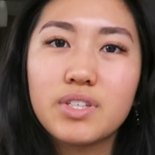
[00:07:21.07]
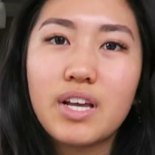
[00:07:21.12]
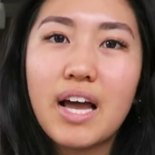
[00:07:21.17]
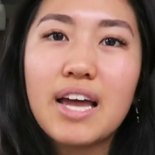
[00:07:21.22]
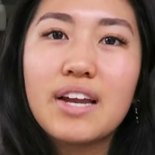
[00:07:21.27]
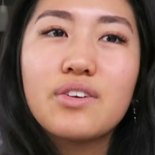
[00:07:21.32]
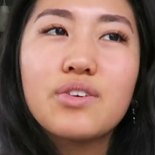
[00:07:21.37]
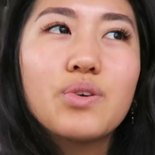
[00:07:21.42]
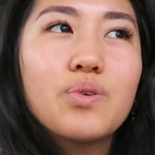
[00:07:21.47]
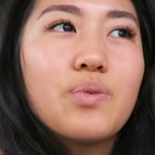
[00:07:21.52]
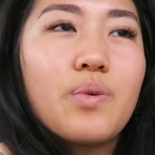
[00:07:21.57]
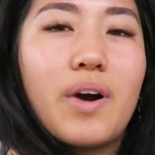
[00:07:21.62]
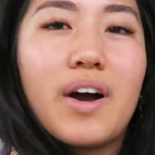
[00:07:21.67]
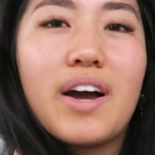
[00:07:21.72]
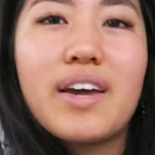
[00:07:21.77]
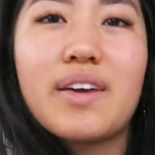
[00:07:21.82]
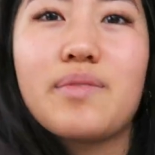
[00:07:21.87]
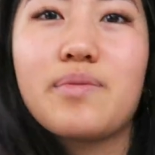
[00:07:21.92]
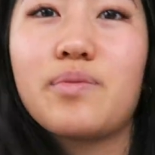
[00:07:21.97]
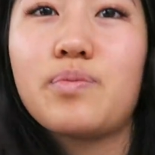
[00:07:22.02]
I don't know
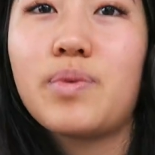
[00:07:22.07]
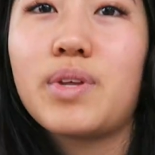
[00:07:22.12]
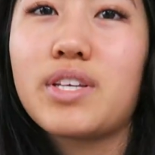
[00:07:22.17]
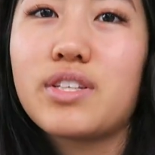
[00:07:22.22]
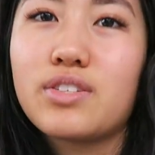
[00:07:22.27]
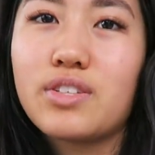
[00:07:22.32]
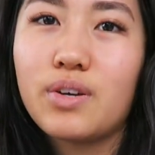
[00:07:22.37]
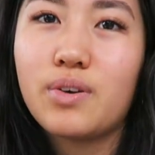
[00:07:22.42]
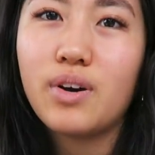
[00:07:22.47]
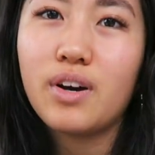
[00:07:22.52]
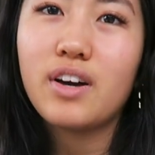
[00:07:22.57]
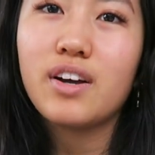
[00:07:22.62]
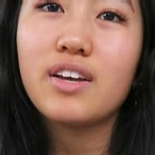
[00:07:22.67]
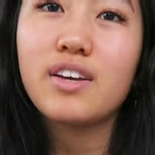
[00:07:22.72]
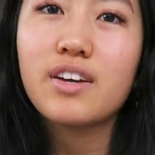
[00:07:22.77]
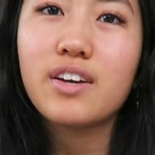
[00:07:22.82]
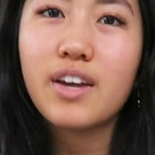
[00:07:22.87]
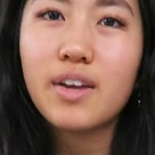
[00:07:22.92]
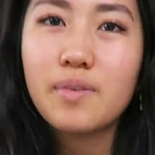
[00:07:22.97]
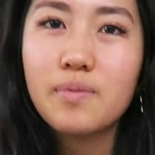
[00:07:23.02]
why I'm so hot.
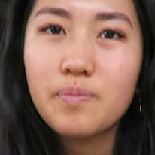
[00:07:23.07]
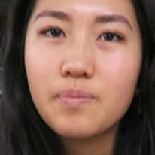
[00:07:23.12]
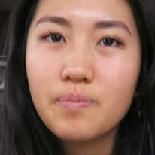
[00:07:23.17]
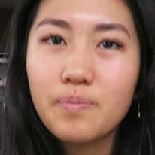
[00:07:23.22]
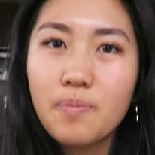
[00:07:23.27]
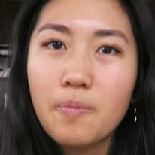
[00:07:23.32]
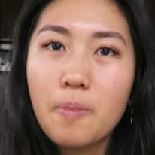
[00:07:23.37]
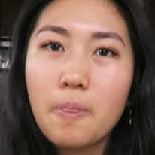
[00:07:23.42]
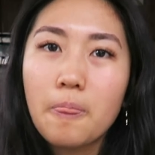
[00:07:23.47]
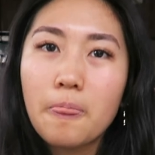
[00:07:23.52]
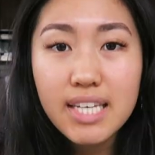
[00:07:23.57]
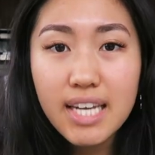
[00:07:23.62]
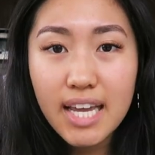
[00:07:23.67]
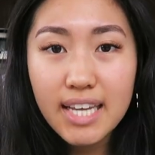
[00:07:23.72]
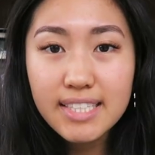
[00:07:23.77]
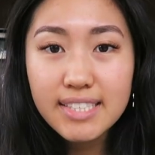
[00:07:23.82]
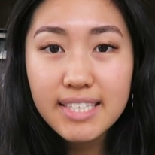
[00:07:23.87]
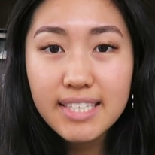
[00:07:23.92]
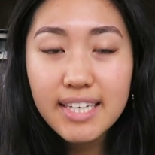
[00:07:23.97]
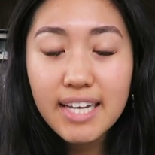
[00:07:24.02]
Okay,
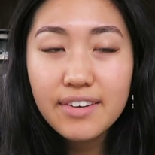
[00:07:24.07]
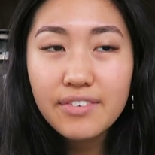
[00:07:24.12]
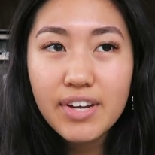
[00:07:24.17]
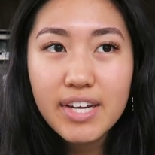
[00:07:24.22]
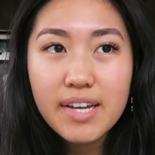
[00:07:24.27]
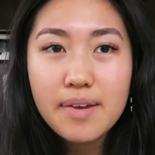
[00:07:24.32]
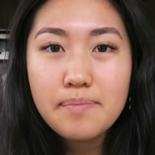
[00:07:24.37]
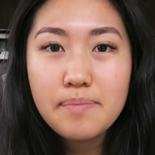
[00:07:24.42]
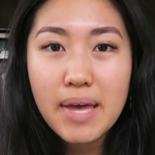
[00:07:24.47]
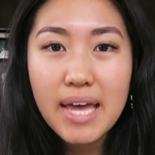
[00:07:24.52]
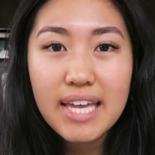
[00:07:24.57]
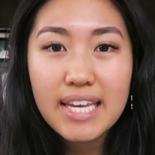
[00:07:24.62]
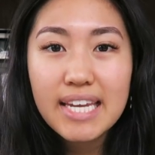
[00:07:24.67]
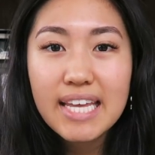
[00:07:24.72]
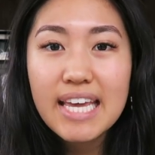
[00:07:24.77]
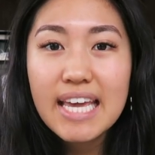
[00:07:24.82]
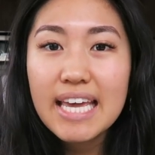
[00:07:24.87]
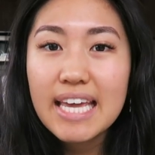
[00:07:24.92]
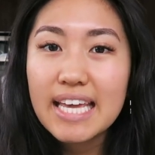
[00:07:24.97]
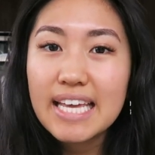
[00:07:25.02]
next thing I recommend
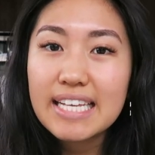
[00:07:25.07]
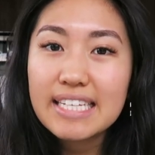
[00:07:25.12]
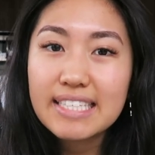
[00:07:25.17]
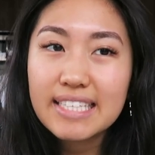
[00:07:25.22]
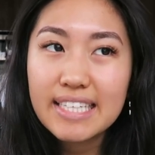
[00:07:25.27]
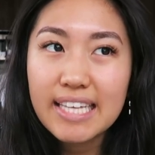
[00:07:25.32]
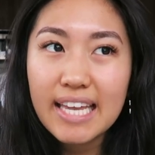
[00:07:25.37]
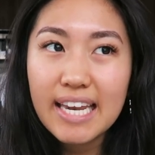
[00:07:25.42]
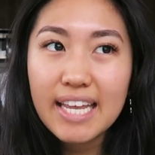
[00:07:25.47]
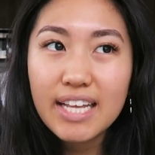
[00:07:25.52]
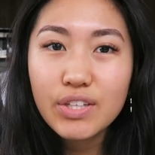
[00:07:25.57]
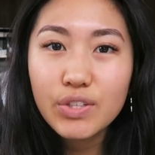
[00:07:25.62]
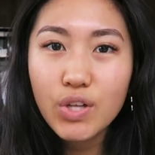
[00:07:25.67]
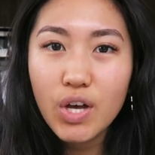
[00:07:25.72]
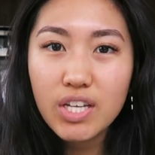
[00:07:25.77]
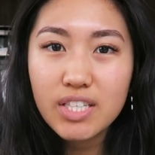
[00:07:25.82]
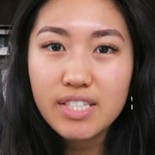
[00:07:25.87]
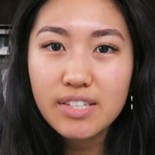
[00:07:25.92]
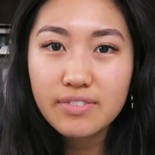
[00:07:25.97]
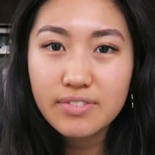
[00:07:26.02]
is getting
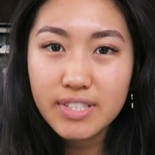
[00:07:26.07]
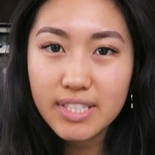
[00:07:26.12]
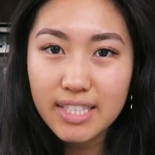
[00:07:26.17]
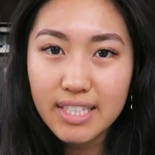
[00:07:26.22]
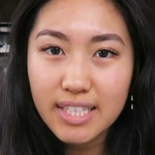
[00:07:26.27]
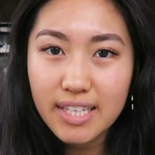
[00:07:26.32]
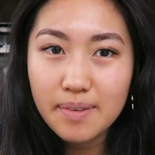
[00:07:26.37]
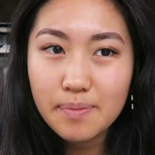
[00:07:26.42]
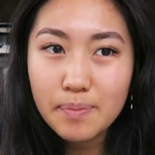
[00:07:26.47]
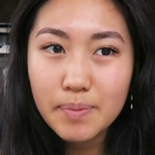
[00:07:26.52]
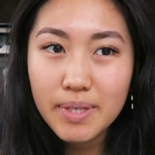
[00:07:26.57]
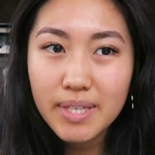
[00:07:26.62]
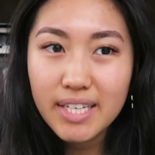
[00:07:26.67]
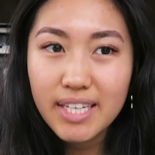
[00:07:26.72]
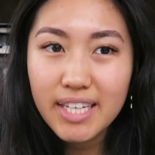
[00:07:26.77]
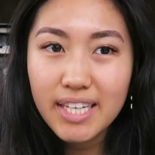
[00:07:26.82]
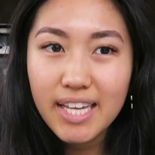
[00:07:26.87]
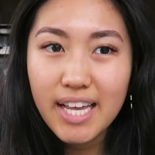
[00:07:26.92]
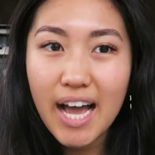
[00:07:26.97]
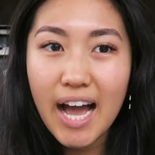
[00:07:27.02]
lots of sleep.
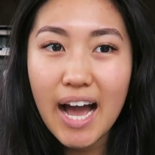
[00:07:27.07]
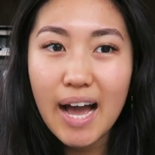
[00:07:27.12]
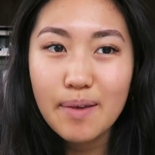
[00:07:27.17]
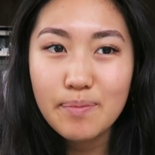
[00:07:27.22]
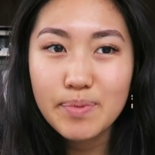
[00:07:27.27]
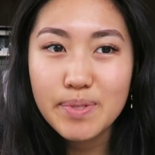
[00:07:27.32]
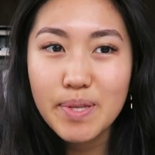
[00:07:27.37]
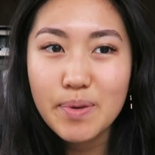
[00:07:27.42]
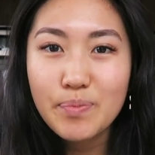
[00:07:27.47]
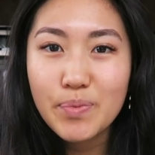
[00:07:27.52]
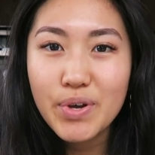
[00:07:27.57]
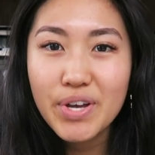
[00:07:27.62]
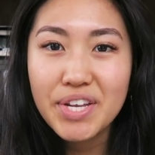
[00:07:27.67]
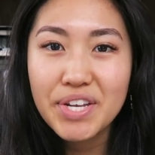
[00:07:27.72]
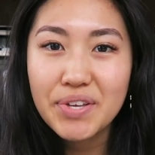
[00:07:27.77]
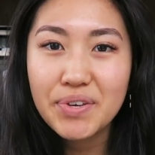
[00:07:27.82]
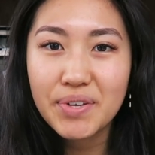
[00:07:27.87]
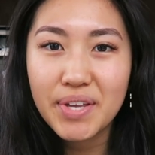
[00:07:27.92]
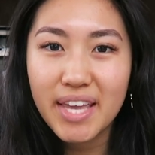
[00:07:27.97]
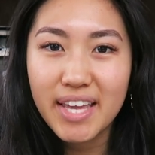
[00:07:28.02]
I'm someone
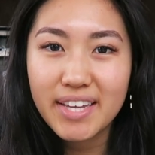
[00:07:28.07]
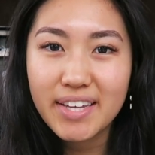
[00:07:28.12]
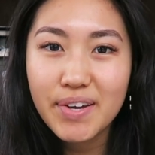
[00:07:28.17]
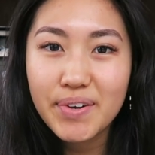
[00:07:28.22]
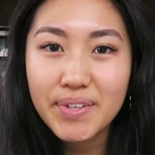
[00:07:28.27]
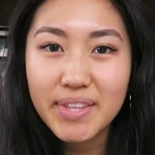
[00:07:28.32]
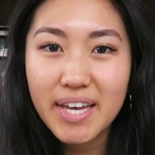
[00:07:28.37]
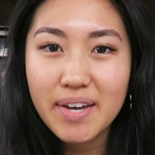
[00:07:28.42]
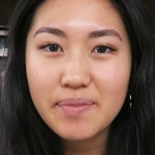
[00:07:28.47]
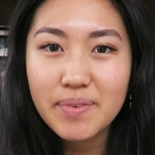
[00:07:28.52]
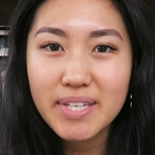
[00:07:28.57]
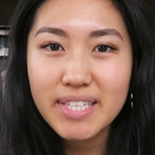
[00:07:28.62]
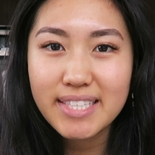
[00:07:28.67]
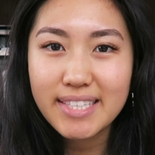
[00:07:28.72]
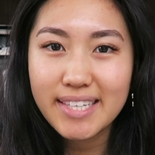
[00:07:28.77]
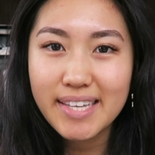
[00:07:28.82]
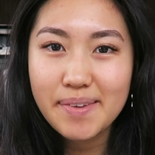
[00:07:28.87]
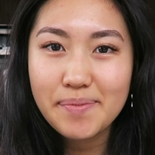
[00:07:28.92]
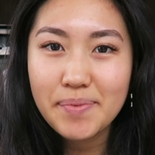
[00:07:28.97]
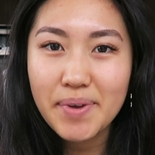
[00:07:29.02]
who can't go without my
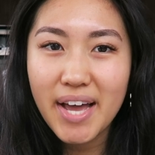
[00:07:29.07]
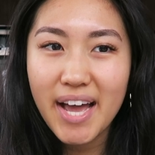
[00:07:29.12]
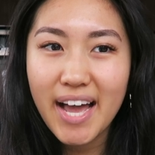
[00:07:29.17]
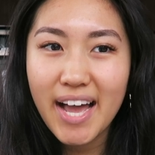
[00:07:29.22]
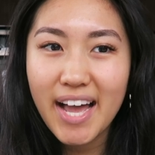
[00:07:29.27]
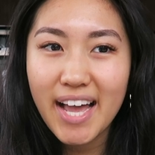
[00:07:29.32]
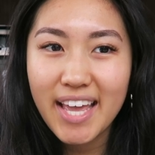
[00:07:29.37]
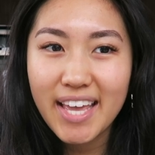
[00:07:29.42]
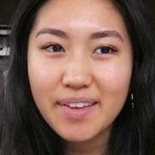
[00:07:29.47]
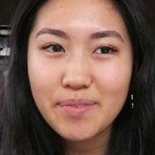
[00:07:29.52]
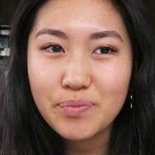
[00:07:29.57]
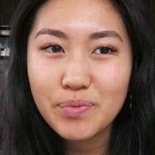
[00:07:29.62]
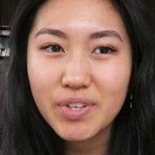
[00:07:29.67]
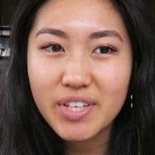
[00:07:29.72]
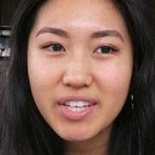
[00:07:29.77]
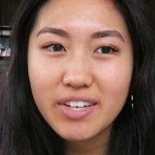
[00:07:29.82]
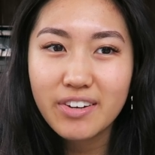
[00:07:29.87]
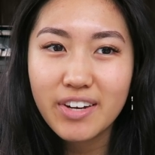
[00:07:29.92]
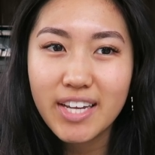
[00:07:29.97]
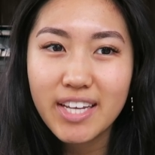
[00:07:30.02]
sleep. I am
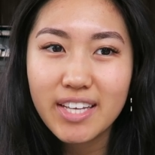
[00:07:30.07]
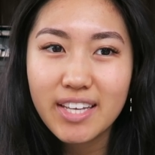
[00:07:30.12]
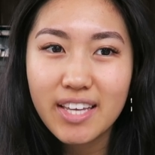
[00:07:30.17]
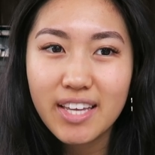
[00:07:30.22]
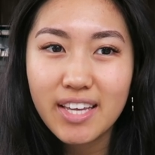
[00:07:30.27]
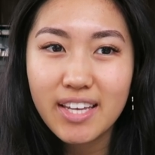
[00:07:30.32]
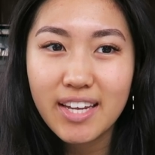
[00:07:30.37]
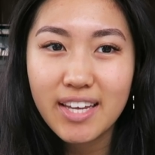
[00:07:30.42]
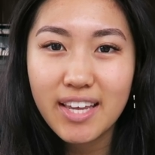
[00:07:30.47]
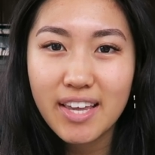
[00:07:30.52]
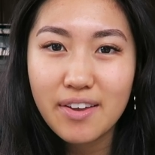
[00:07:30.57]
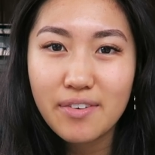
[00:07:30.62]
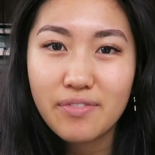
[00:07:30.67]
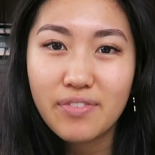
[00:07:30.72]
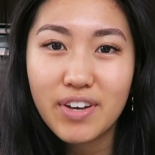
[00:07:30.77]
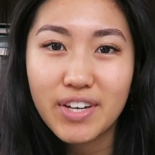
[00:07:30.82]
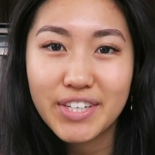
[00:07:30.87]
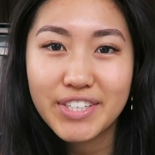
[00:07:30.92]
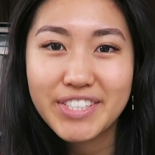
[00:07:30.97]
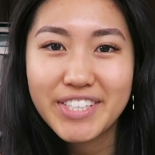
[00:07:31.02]
really cranky and I can't
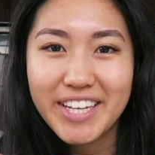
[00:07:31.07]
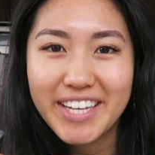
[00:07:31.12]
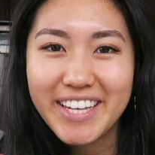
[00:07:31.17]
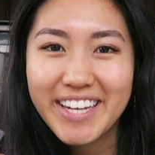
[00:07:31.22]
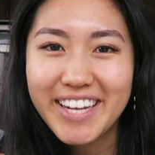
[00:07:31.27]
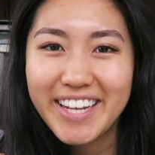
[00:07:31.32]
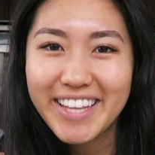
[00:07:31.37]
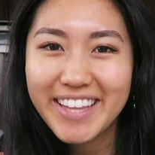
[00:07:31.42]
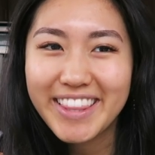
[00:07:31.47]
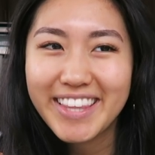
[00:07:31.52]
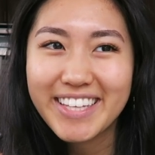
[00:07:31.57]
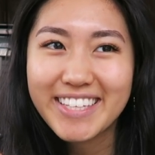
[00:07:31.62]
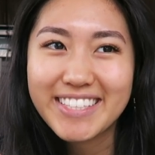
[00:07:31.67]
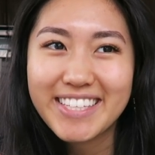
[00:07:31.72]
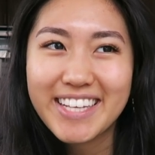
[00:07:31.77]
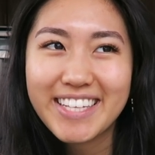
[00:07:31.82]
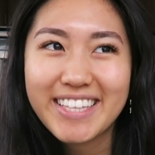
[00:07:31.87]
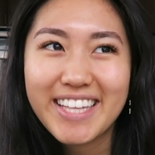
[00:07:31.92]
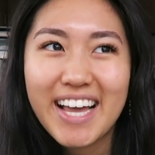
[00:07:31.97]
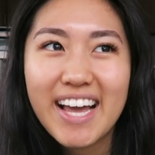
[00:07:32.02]
function and things
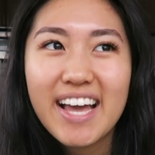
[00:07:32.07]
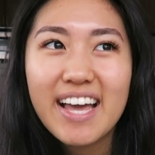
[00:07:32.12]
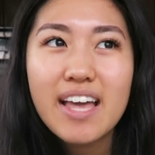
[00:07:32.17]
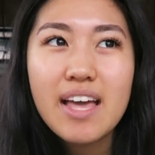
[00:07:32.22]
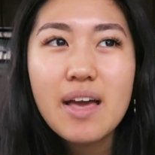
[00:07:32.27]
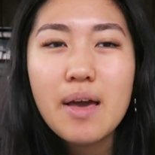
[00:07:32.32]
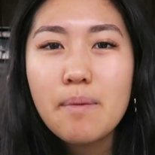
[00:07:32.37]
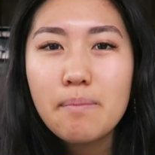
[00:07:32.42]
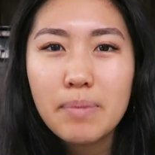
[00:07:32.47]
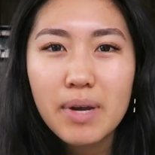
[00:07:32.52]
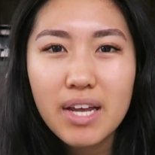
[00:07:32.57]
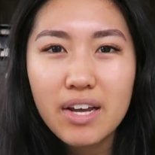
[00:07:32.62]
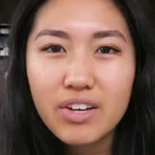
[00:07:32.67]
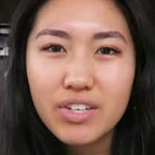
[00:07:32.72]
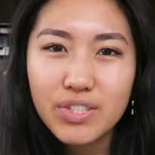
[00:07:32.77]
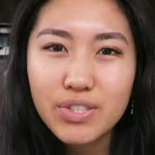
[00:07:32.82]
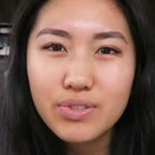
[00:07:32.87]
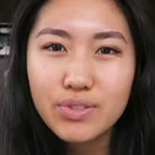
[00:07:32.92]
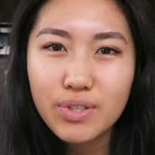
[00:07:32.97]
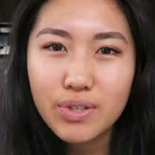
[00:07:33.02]
like that. But I
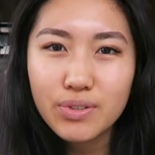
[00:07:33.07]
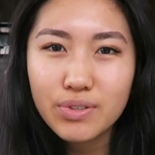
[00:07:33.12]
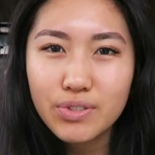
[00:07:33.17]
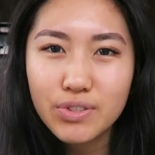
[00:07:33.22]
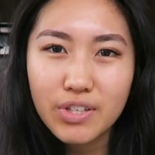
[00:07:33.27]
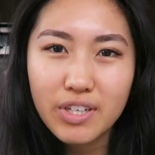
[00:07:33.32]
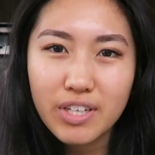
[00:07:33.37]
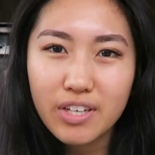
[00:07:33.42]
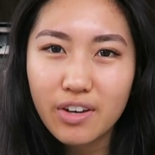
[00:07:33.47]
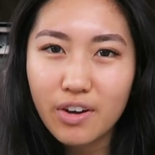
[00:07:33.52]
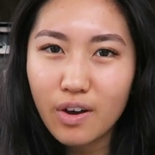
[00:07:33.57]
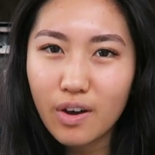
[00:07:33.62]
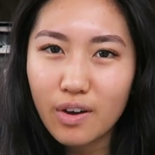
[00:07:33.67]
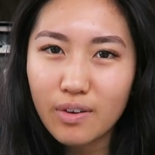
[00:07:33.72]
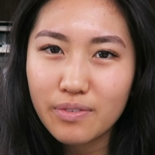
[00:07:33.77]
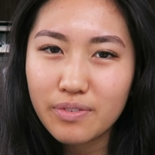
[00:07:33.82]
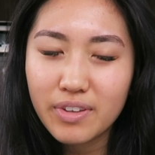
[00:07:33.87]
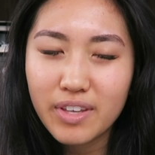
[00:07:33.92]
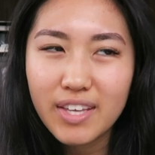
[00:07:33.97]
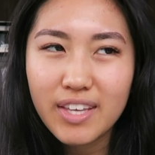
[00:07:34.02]
also don't drink
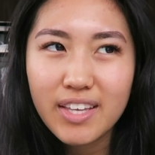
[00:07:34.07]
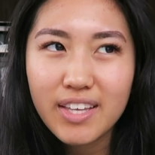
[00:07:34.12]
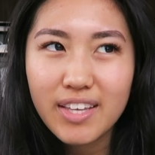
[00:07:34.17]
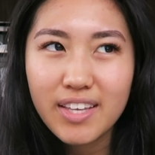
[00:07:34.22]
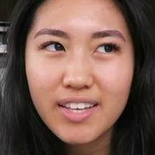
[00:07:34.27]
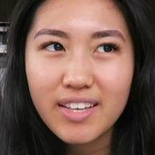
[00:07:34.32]
coffee.